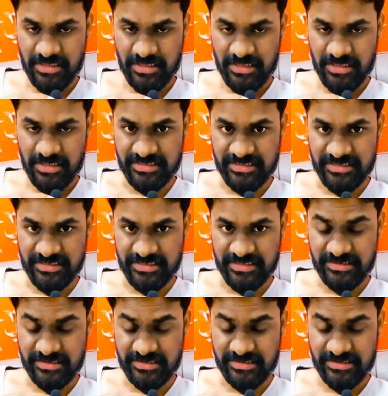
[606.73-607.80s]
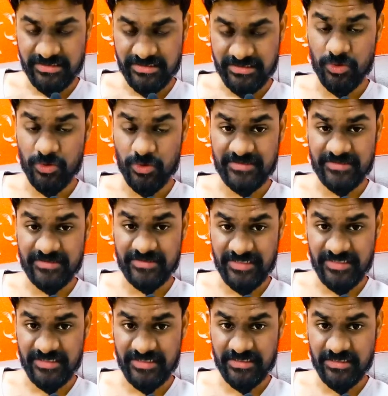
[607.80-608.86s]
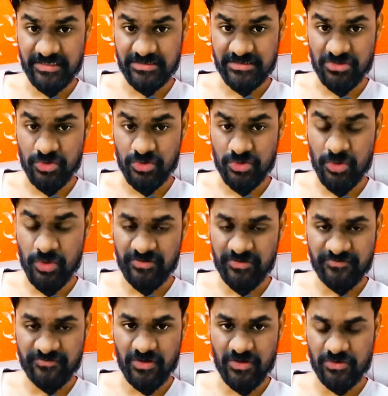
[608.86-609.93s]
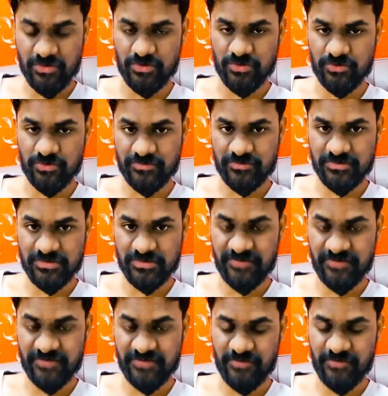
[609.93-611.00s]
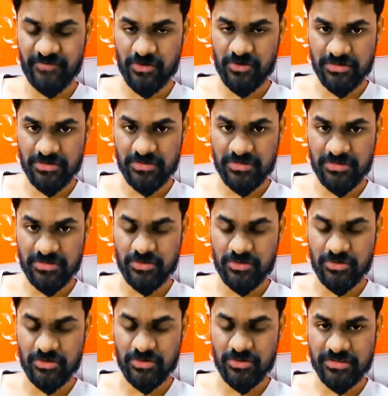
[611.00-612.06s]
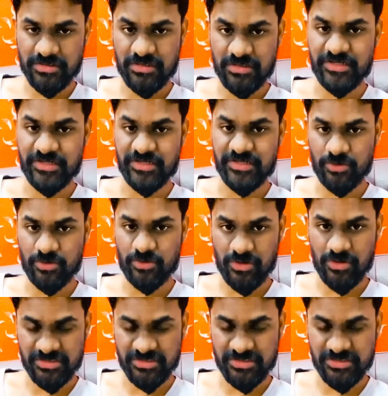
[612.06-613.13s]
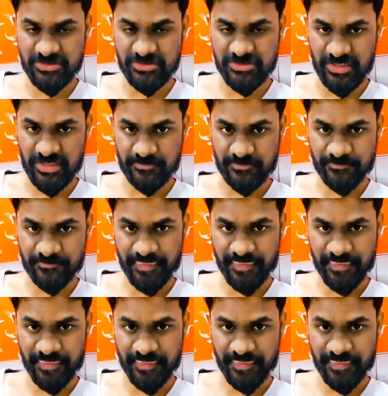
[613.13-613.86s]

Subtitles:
And you can say no will follow you if you are not regular on Instagram,